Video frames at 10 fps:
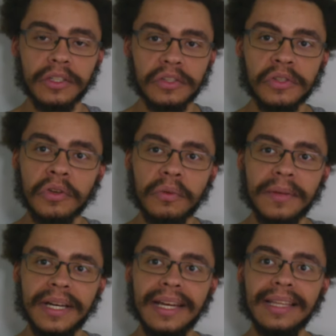you
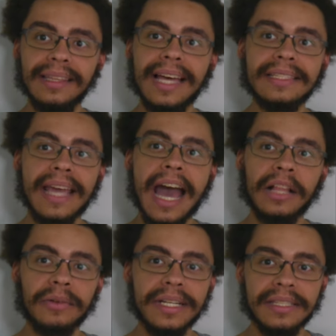consume less
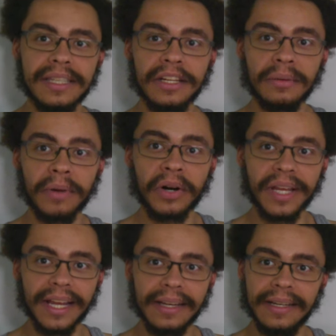calories than you're
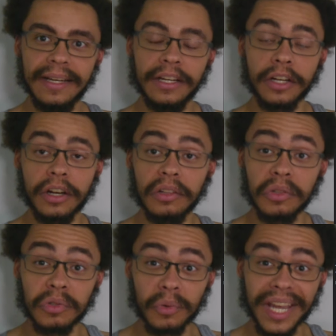burning, you're going to
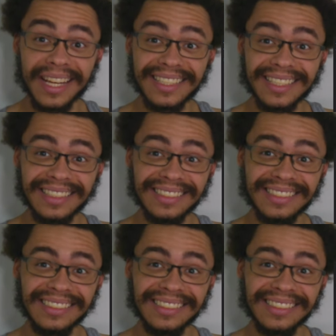lose weight.